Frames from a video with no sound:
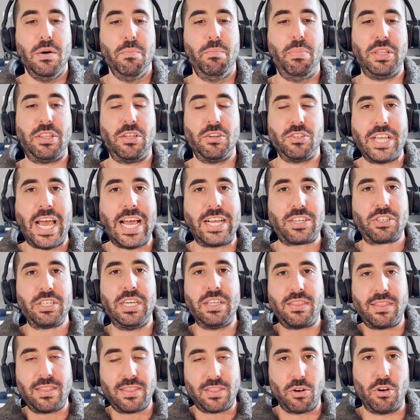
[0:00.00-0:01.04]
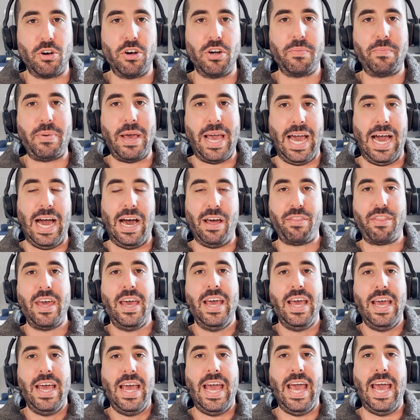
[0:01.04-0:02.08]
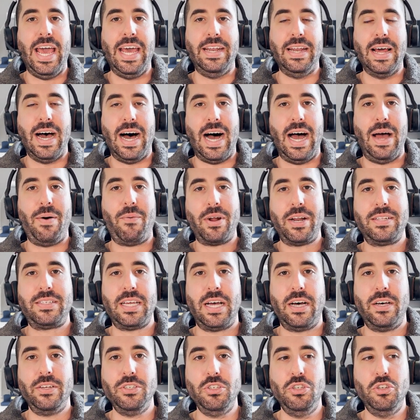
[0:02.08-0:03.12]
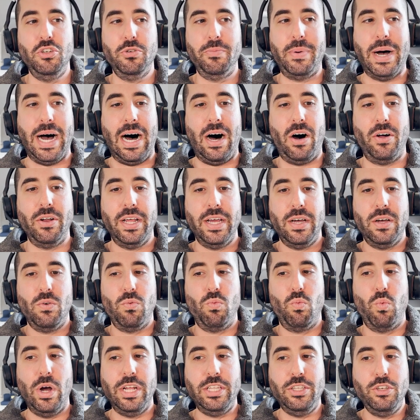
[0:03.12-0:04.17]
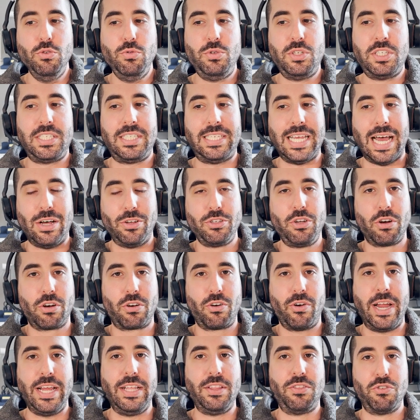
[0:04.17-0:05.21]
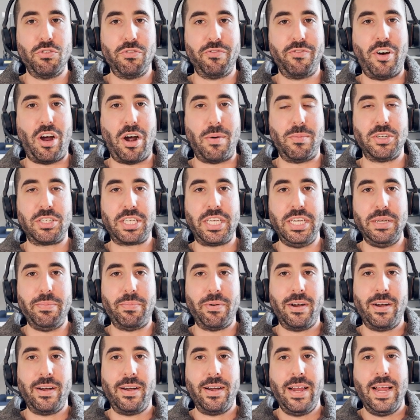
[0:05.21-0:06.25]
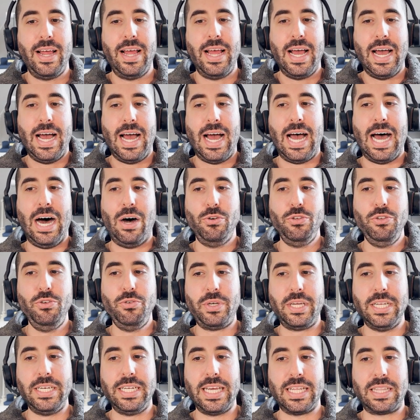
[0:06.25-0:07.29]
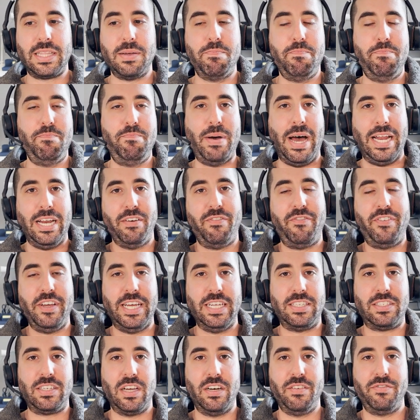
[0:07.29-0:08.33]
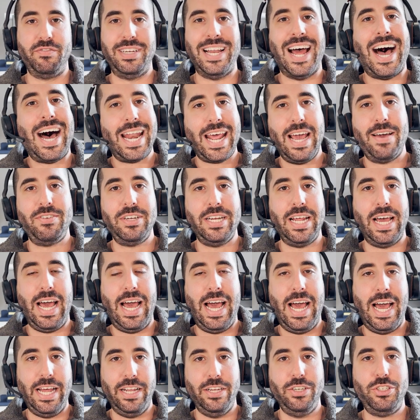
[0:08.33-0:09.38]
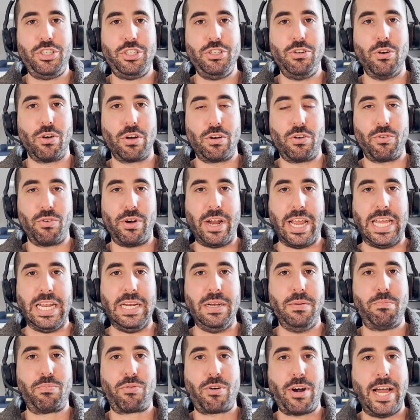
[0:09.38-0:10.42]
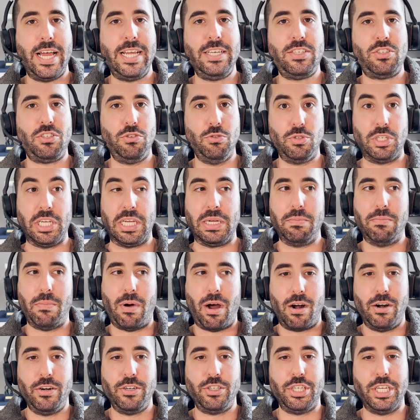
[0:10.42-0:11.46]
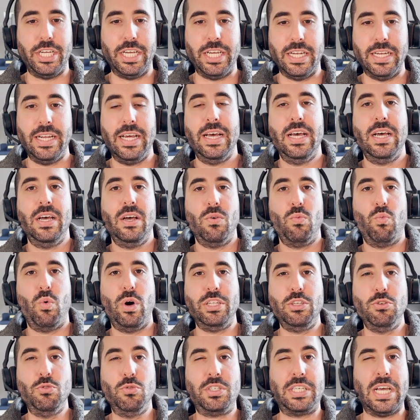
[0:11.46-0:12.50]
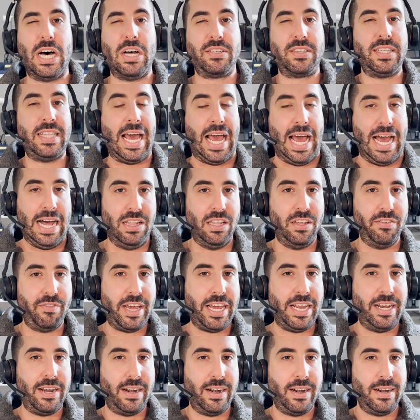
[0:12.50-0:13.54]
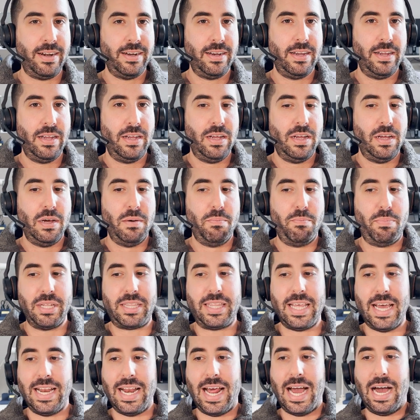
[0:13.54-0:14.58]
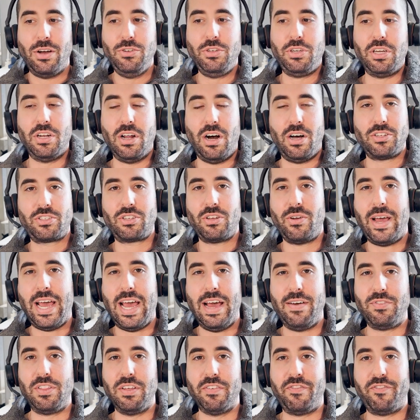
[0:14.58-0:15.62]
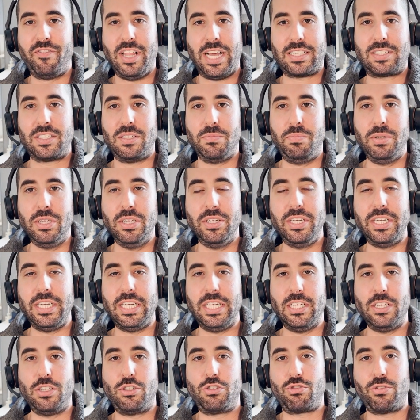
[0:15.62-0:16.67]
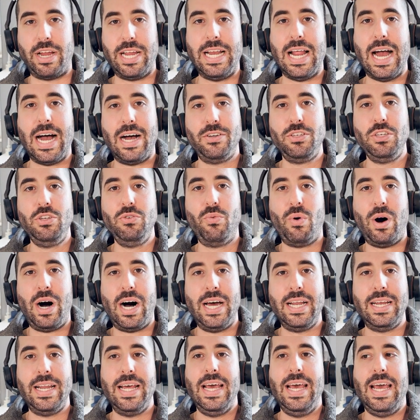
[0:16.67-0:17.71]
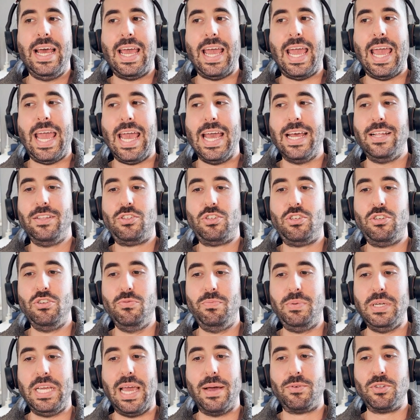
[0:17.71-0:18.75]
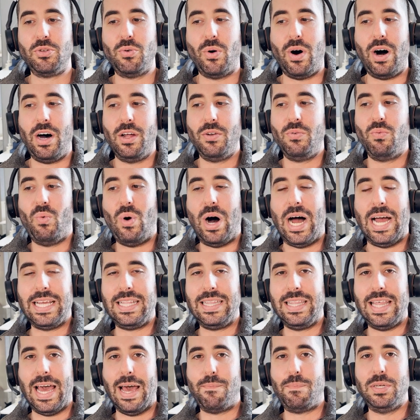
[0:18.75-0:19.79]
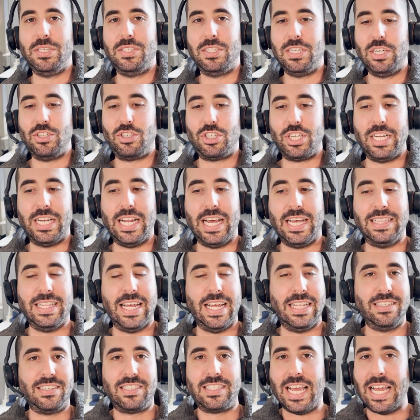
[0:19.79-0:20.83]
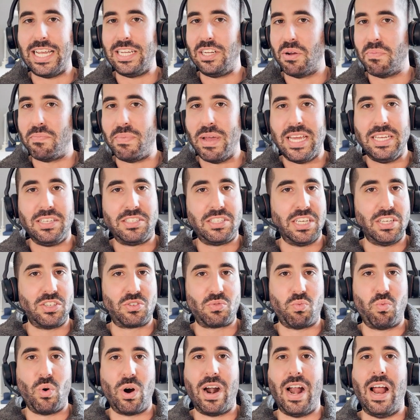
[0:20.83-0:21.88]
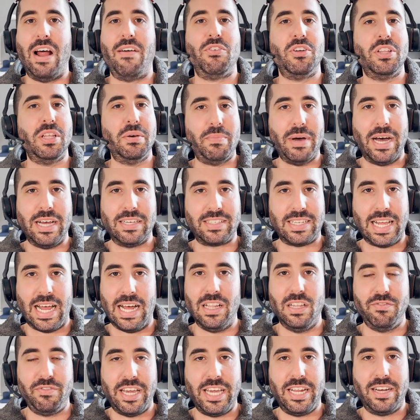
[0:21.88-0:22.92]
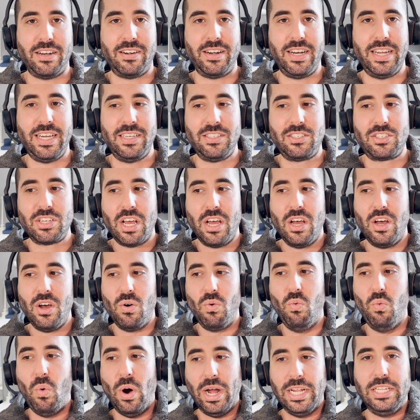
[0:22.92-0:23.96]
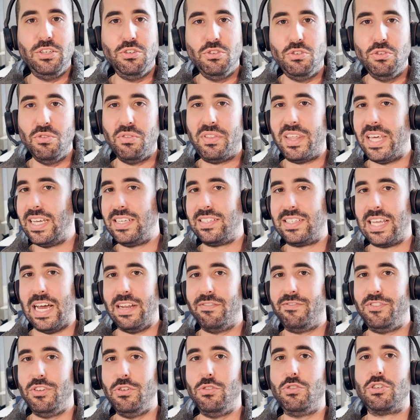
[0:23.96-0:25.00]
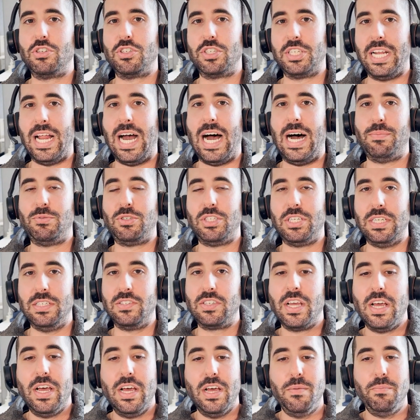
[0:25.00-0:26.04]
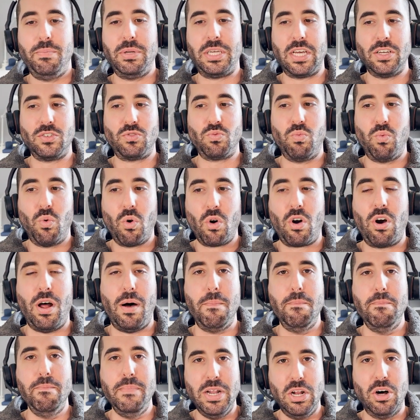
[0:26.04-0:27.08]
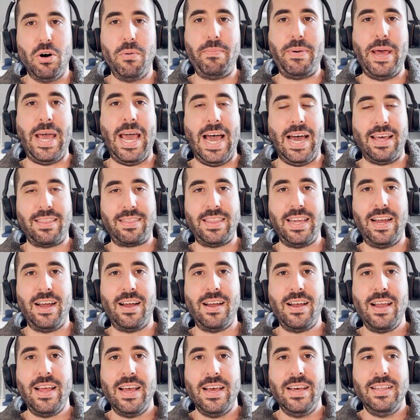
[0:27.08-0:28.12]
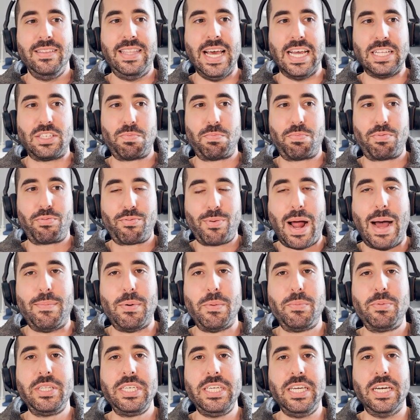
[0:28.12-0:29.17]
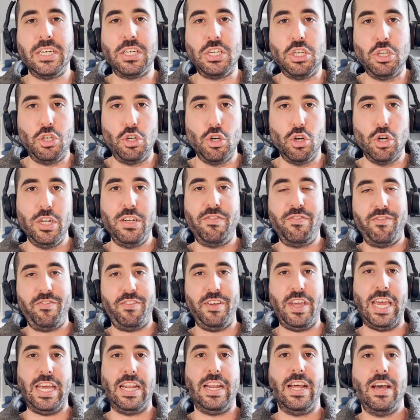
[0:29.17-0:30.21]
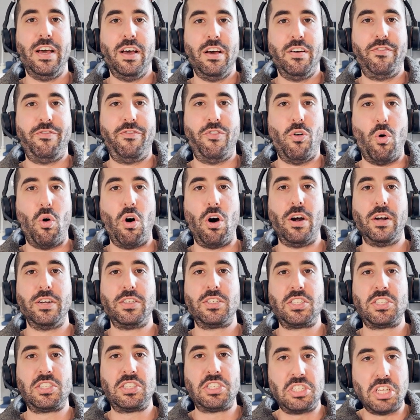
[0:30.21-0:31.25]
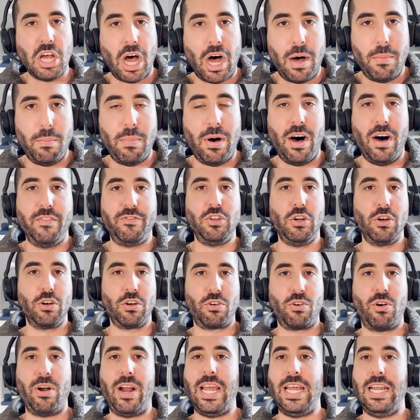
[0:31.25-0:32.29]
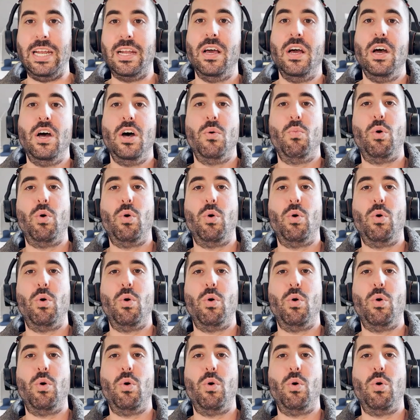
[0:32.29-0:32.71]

But there's actually a third path. And I want to tell you about when you sell your grain through Farmer's Keeper, how you can get the benefits of not having to hedge your grain price using margin when you sell to the elevator, but then how you can also have the flexibility to trade how you want and to be able to unwind that position and then set your basis wherever the best elevator is when you do things on futures and options. Because we're a middle path there that's probably a good fit for some of your grain.